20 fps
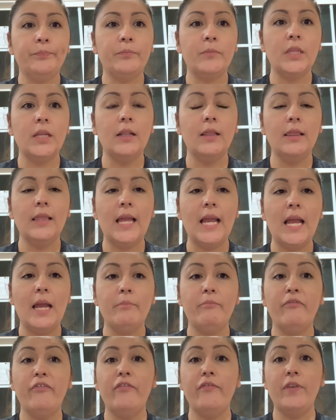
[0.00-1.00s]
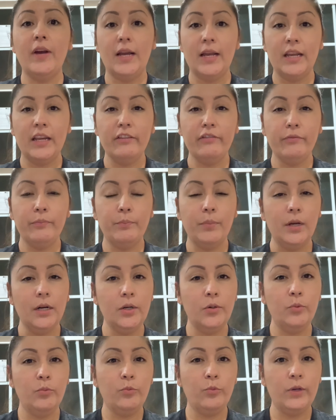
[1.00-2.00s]
lab 5,
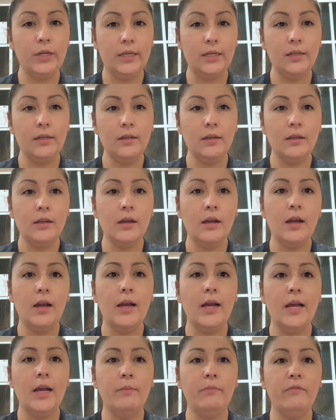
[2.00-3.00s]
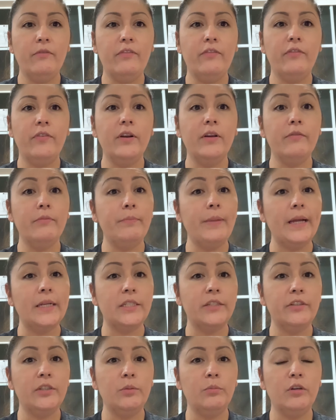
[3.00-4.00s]
part 1 for
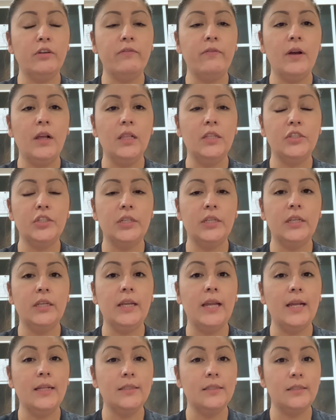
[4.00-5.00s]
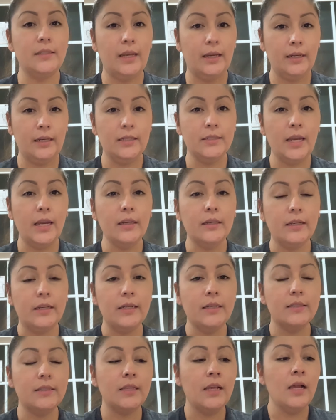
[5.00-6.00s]
bacterial morphology and staining
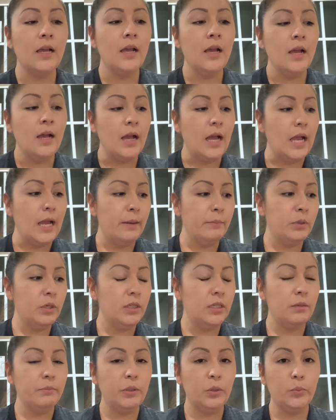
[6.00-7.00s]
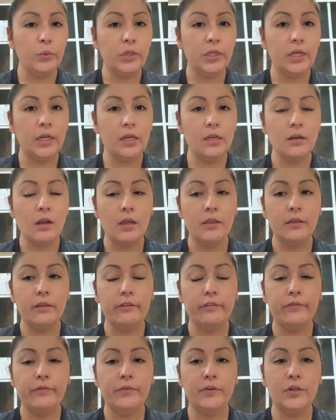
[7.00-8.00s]
techniques. I'm going to be working on
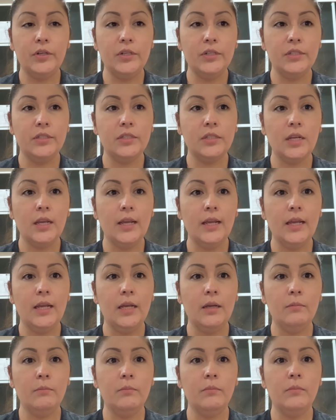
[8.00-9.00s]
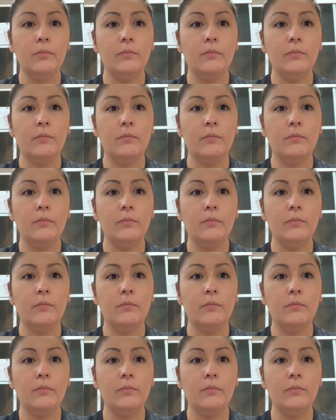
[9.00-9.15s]
the first lab